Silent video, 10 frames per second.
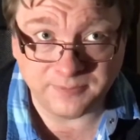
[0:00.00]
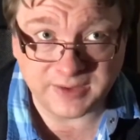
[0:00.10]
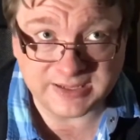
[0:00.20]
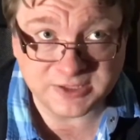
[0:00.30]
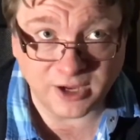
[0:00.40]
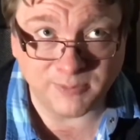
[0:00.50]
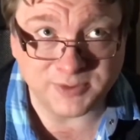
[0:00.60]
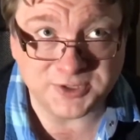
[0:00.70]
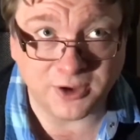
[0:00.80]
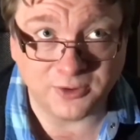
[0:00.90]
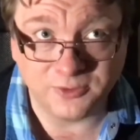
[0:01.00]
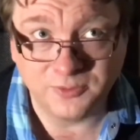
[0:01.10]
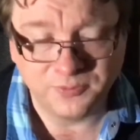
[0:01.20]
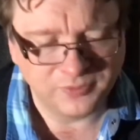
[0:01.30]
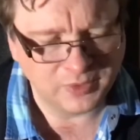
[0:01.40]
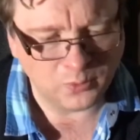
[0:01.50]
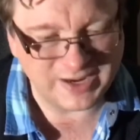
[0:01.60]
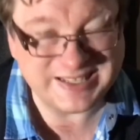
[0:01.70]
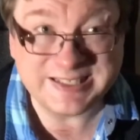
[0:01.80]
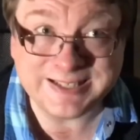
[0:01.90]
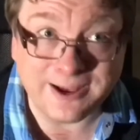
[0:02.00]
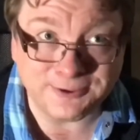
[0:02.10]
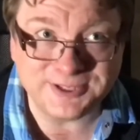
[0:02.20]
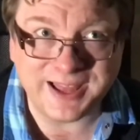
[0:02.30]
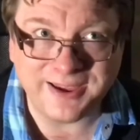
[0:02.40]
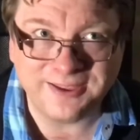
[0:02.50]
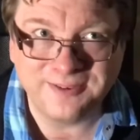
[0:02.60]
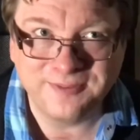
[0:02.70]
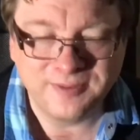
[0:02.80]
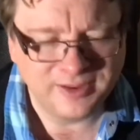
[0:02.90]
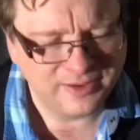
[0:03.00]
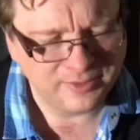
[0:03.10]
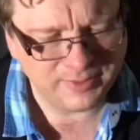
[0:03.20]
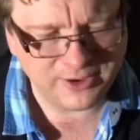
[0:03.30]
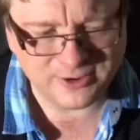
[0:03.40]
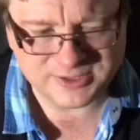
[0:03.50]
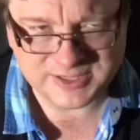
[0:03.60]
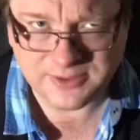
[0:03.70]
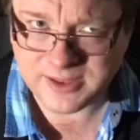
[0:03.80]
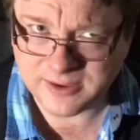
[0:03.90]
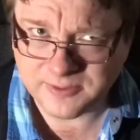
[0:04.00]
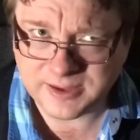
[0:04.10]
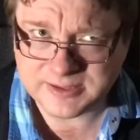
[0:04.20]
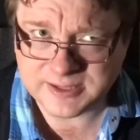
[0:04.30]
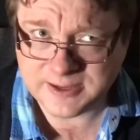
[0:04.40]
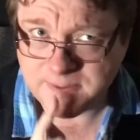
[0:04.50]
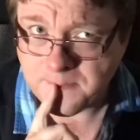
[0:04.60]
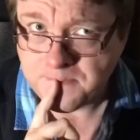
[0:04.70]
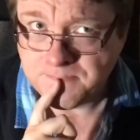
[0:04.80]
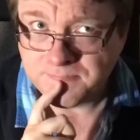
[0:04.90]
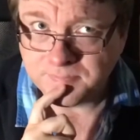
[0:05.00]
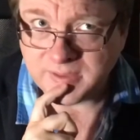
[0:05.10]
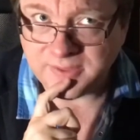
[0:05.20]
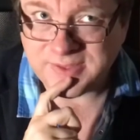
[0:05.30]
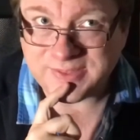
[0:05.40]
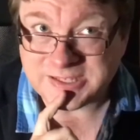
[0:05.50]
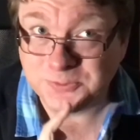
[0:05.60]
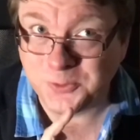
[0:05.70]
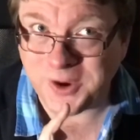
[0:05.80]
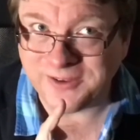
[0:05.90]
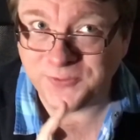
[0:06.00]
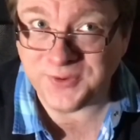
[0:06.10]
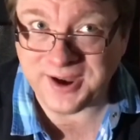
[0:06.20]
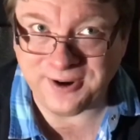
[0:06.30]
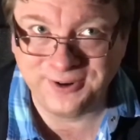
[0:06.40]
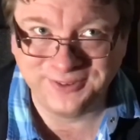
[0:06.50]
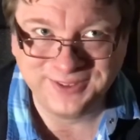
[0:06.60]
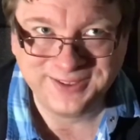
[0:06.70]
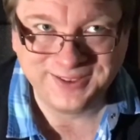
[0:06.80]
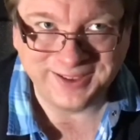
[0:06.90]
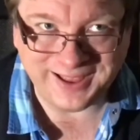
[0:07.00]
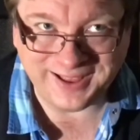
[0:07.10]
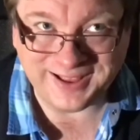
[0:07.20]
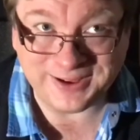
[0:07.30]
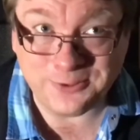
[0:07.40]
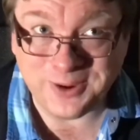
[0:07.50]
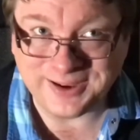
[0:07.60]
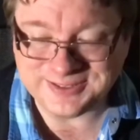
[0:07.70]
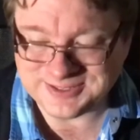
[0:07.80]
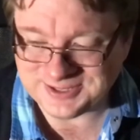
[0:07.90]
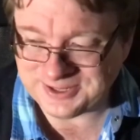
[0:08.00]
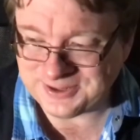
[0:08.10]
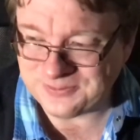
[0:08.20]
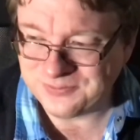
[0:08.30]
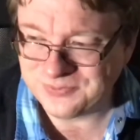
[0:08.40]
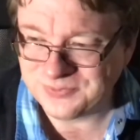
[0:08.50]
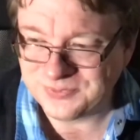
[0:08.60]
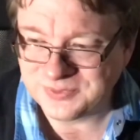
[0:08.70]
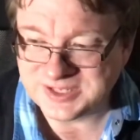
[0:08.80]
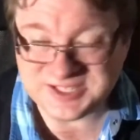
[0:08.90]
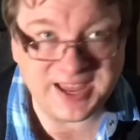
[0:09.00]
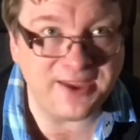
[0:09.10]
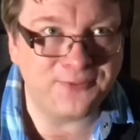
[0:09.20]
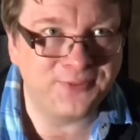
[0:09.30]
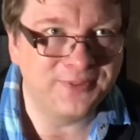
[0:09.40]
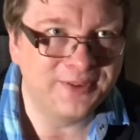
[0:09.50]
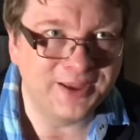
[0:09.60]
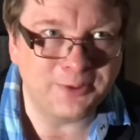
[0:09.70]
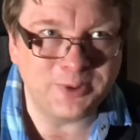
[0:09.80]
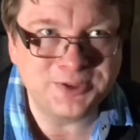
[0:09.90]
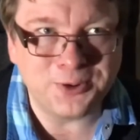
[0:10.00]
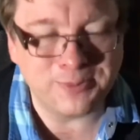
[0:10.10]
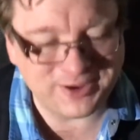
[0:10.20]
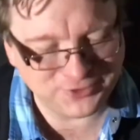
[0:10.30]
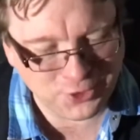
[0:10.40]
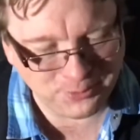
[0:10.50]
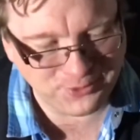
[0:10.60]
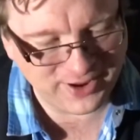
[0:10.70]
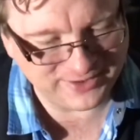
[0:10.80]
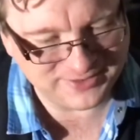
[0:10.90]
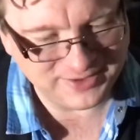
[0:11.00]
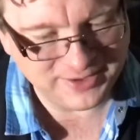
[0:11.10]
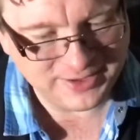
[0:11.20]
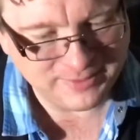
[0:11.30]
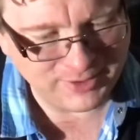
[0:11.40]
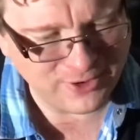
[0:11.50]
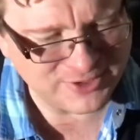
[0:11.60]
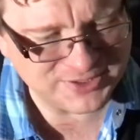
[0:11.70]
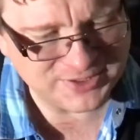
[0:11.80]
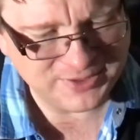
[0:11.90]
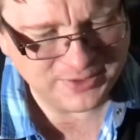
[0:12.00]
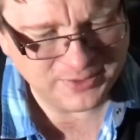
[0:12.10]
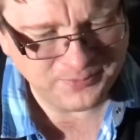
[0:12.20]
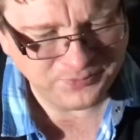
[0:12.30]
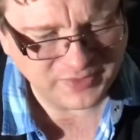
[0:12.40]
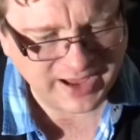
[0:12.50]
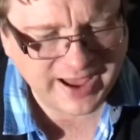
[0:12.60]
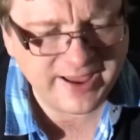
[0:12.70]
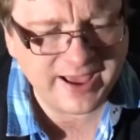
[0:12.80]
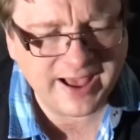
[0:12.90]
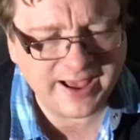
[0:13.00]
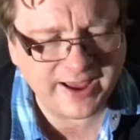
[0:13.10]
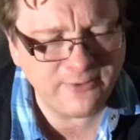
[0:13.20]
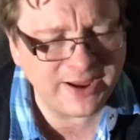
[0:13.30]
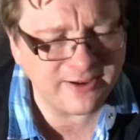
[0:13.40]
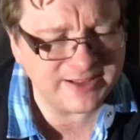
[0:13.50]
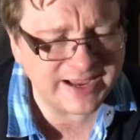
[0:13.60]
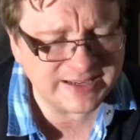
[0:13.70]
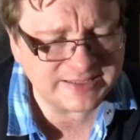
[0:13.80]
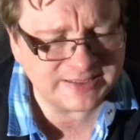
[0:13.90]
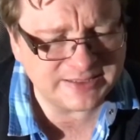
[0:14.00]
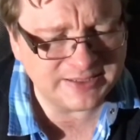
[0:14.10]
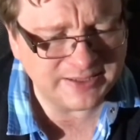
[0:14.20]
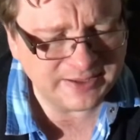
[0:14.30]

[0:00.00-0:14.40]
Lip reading: examples on what it sounds like, because I think that's quite fair and quite safe if we talk about copyright, because I recognize.